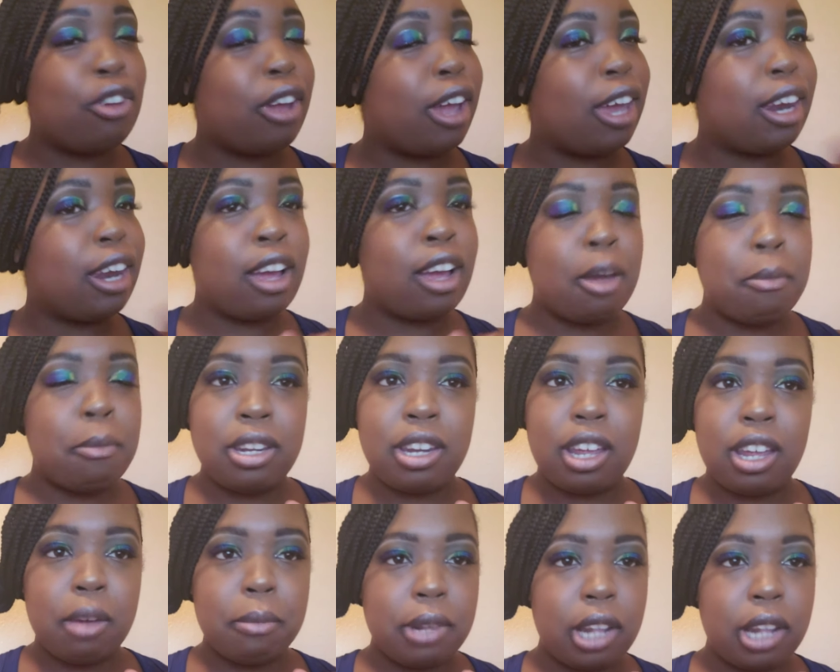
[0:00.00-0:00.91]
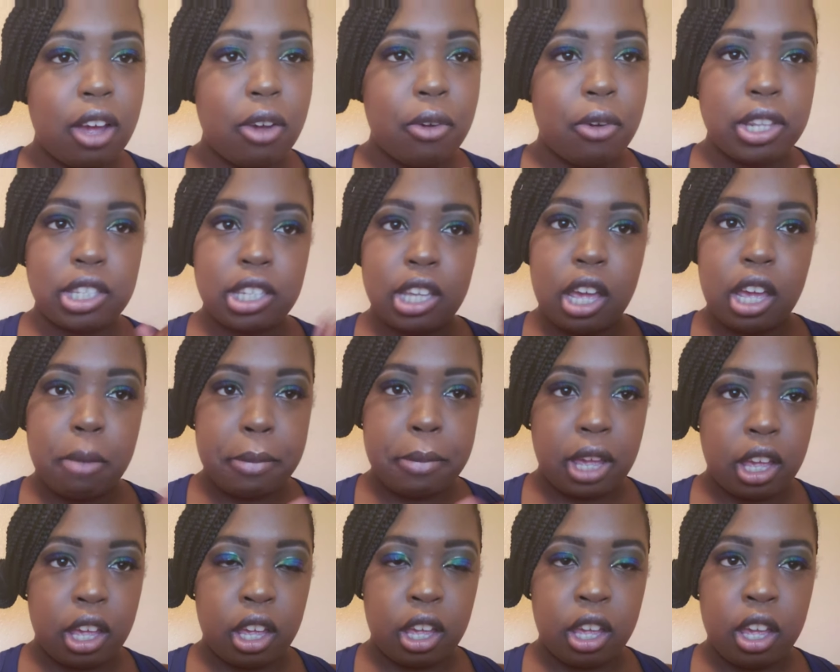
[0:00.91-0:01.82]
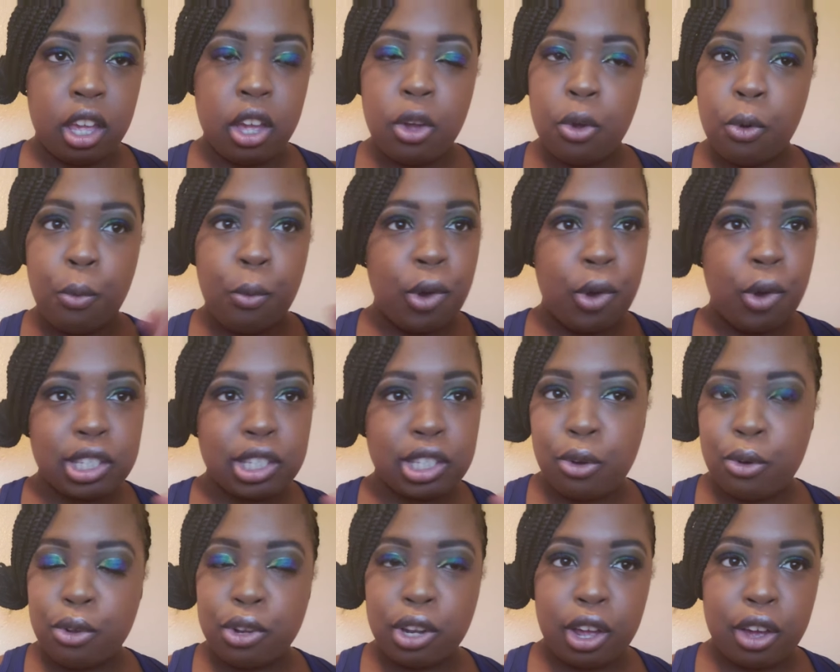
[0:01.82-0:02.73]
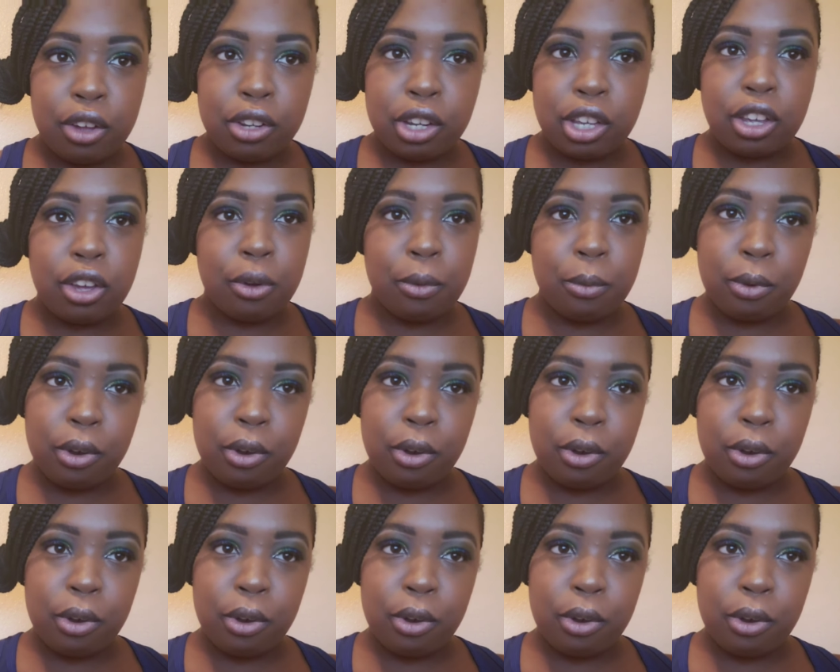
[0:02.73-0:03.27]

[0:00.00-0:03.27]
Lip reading: you gotta comment down below and tell me what's going on in your